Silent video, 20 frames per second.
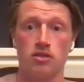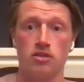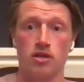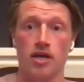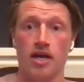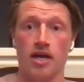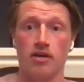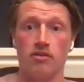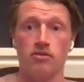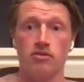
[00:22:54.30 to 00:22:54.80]

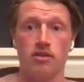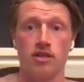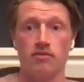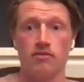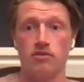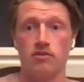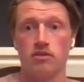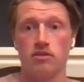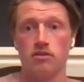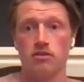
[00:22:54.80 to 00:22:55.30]
to Hannah and
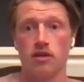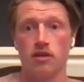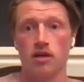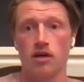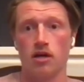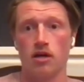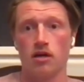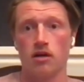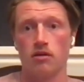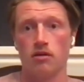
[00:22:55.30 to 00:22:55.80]
David
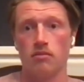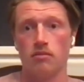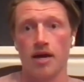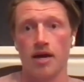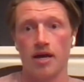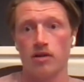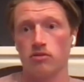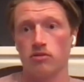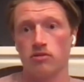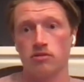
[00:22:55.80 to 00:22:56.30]
um,
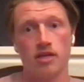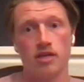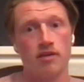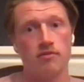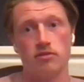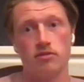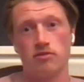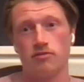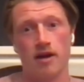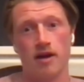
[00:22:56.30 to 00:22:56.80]
Hannah or
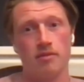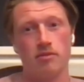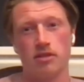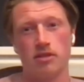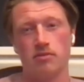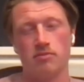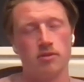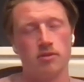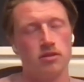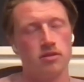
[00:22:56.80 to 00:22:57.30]
David's
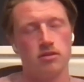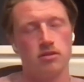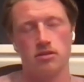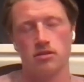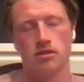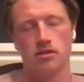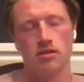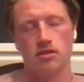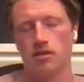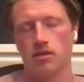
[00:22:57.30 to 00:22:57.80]
family, but
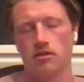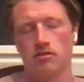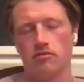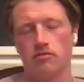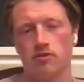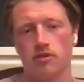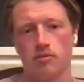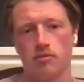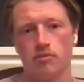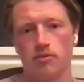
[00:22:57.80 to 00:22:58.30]
it
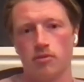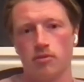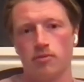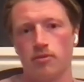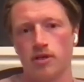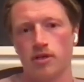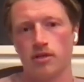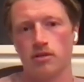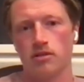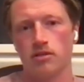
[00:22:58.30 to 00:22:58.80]
didn't feel
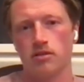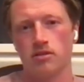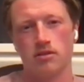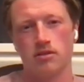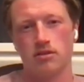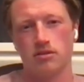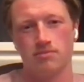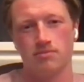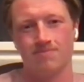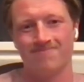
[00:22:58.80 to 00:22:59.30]
appropriate, you
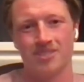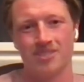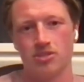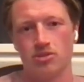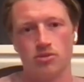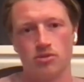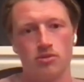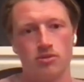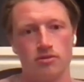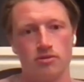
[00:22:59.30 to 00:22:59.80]
know, right.
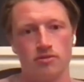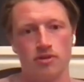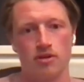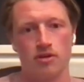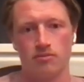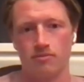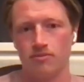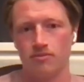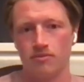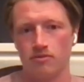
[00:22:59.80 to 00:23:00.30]
at all. It
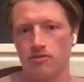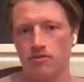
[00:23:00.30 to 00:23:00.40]
felt, okay.